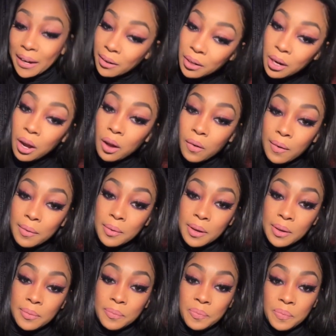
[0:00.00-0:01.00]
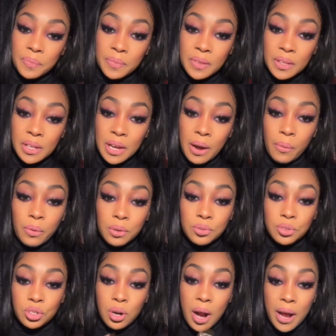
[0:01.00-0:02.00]
don't know. I would
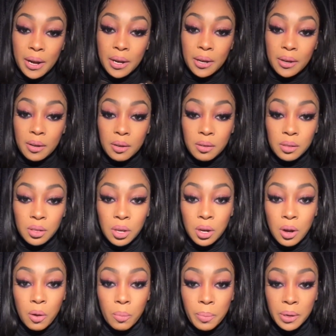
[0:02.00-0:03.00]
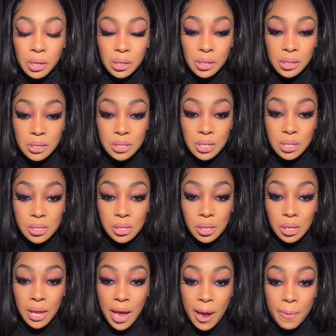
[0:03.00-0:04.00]
have tried it, you know, but it's
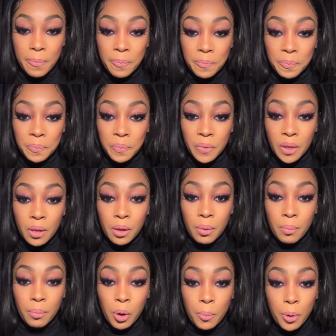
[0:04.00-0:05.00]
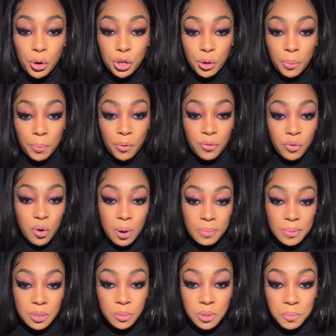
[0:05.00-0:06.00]
a lot. Momo, your
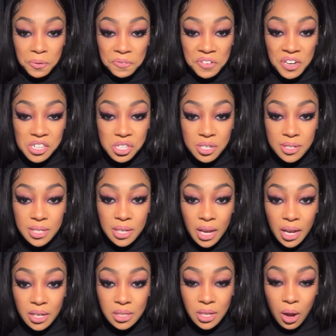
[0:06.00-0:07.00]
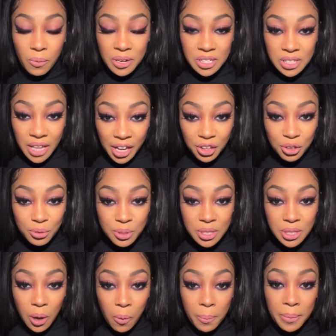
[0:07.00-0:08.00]
performance was perfection tonight as always. Thank you
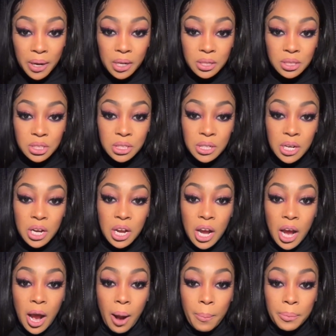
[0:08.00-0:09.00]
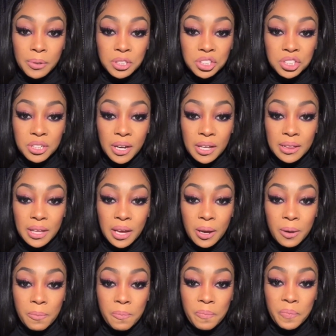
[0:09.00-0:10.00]
so much. I appreciate
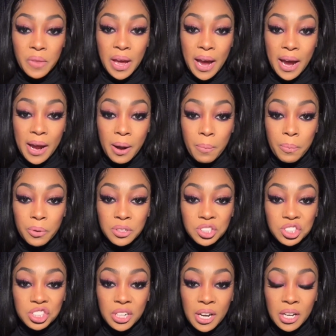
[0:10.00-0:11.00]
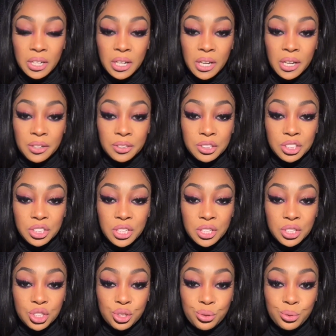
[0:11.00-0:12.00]
that. I appreciate the energy
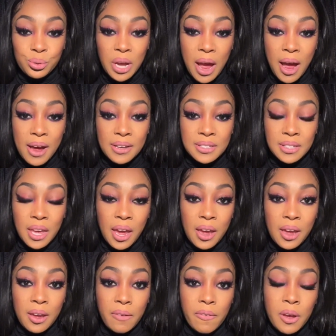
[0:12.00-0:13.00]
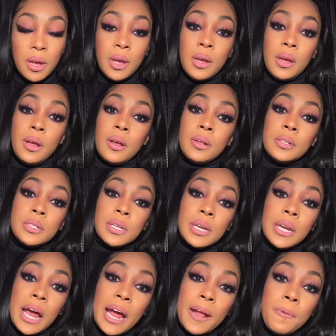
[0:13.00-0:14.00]
that you guys gave
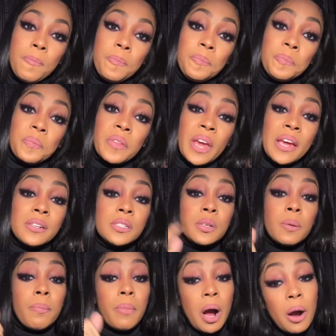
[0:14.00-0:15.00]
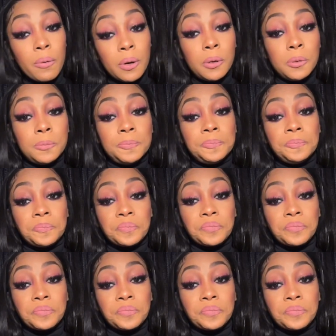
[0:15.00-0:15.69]
tonight. And tomorrow,